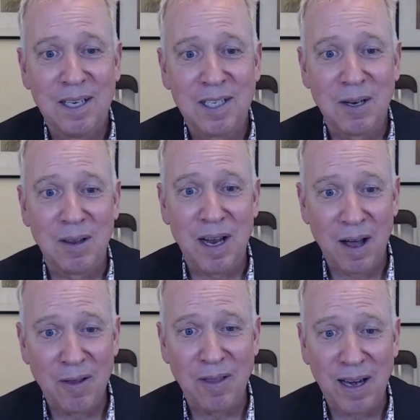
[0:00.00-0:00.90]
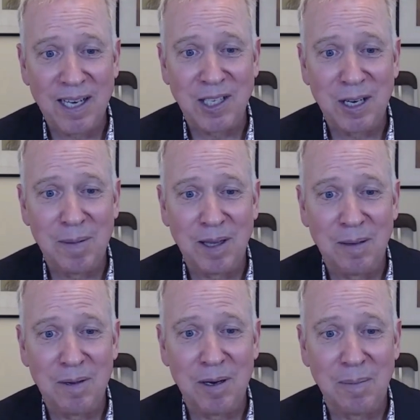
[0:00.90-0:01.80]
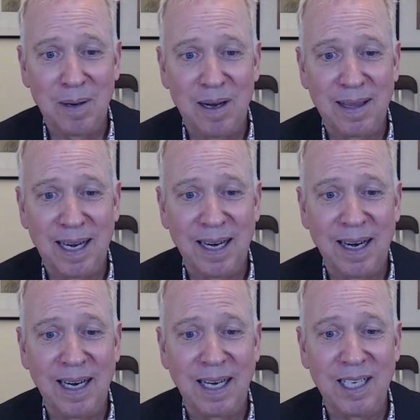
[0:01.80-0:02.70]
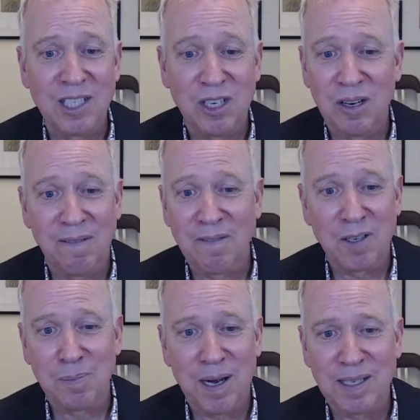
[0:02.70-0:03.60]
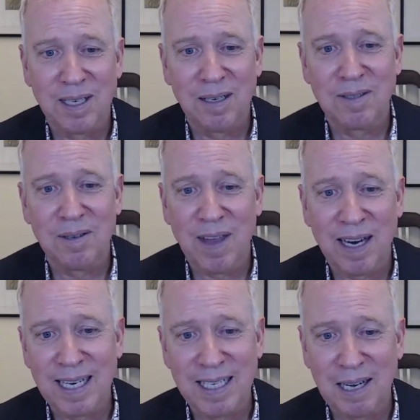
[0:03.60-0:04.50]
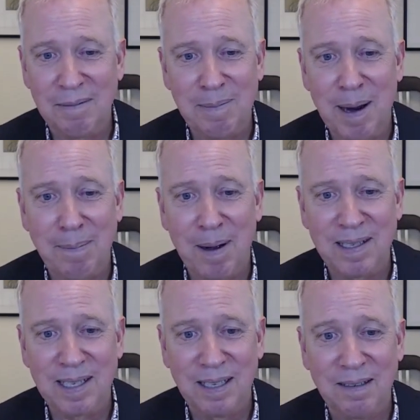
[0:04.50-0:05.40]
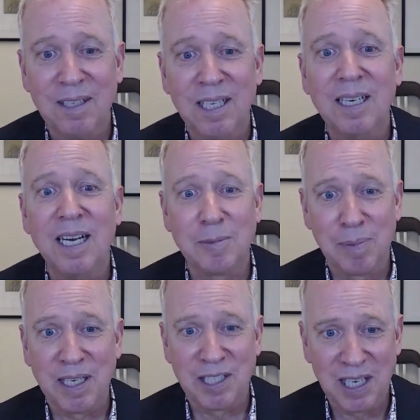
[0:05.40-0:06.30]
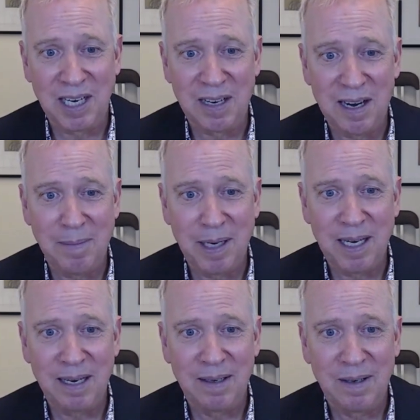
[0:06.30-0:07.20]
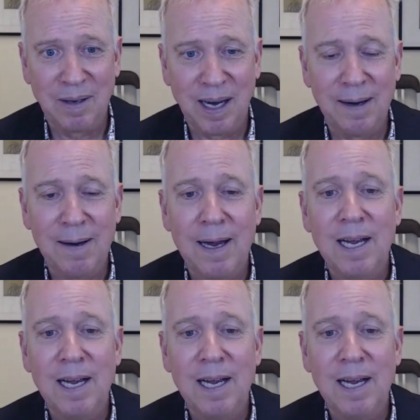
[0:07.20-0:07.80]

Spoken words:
So the other thing that's good about the immunoblot that I like is you don't have false positives. If that test comes back positive, it's because you got Lyme in you, okay?